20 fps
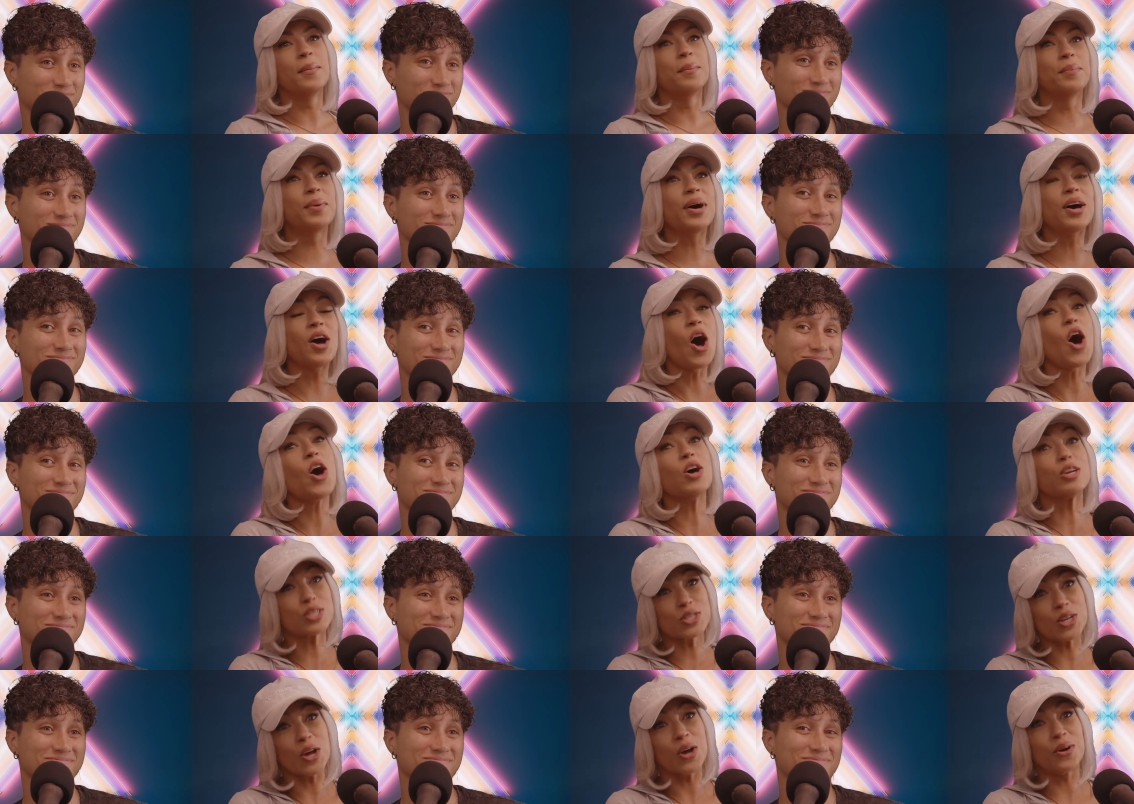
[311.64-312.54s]
Speaker 1: But
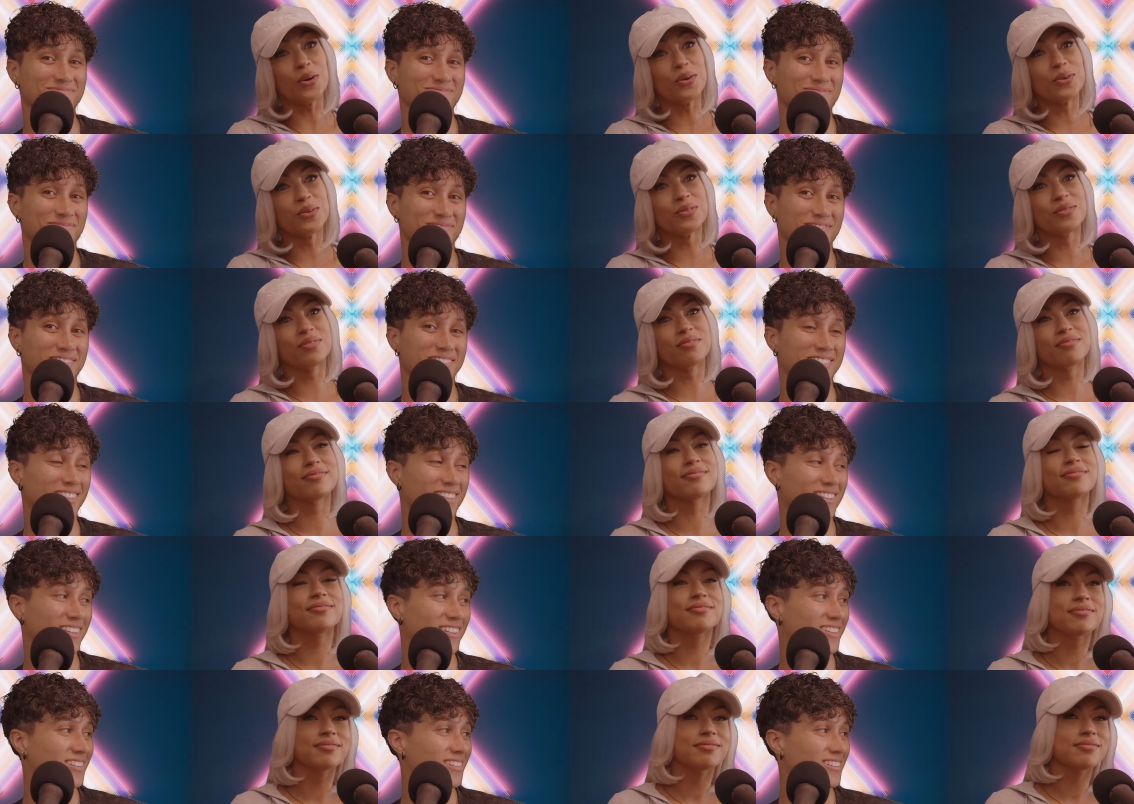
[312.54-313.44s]
also,
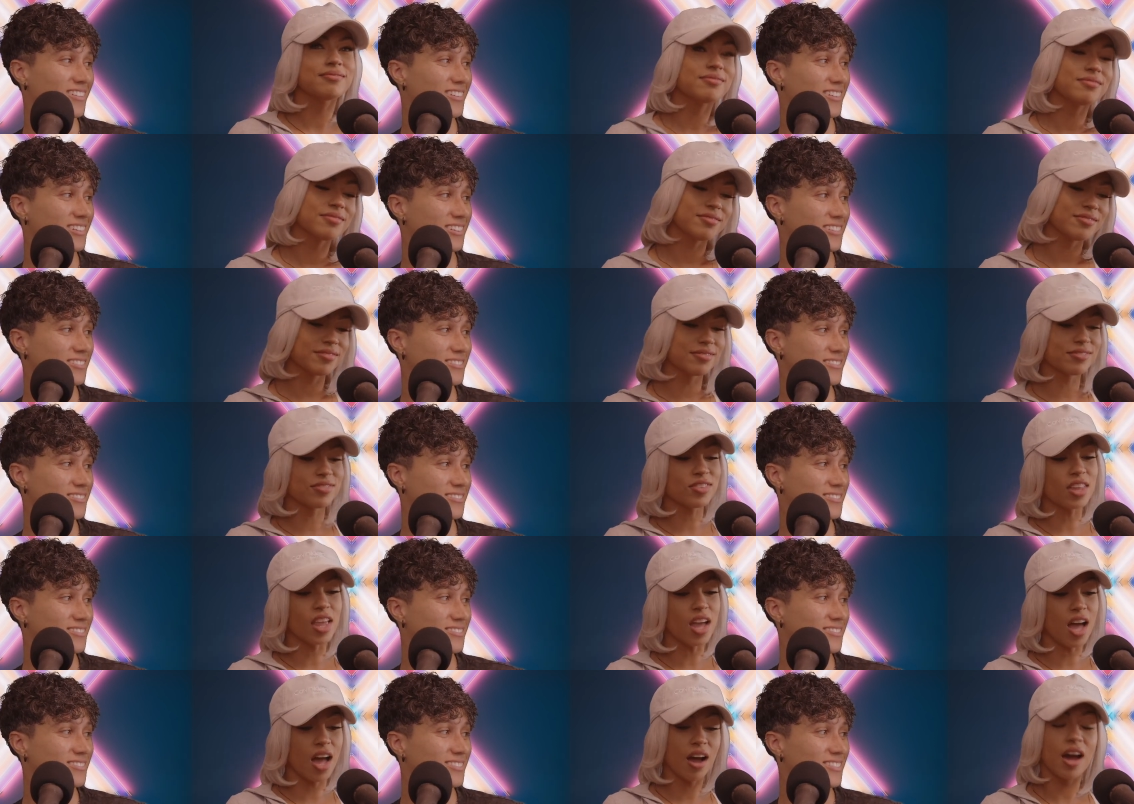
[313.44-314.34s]

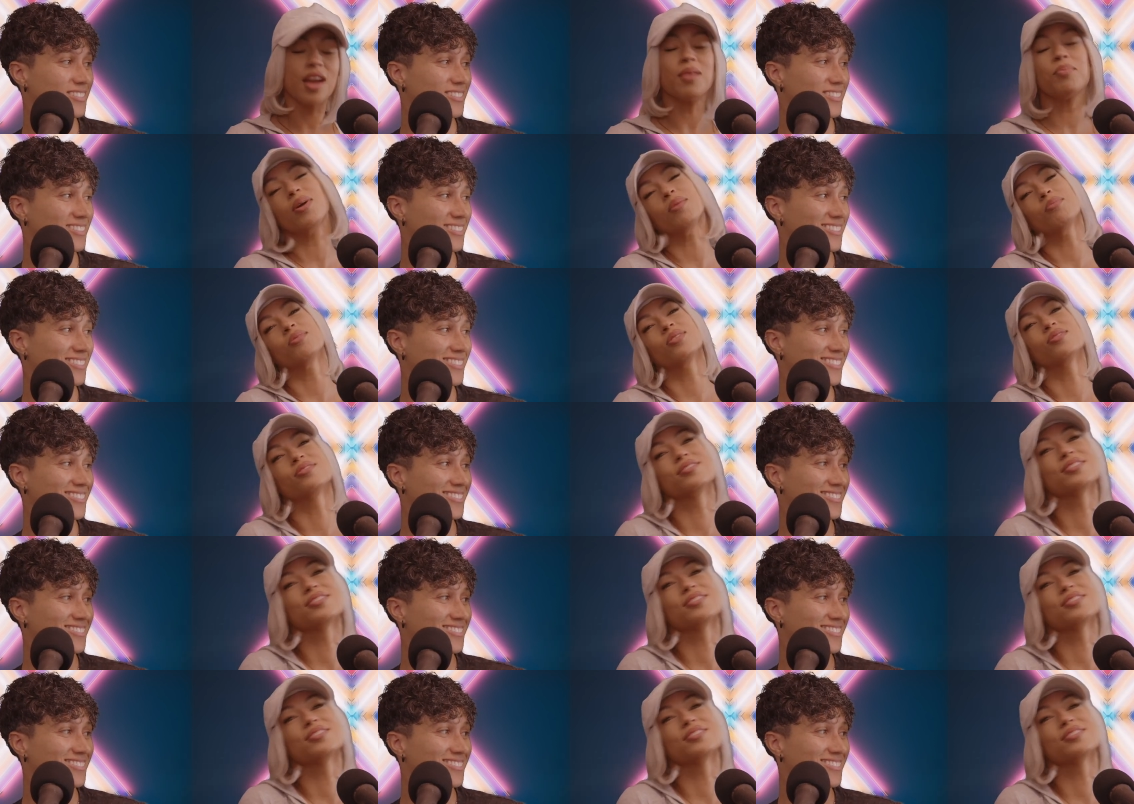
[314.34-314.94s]
I gotta pay bills.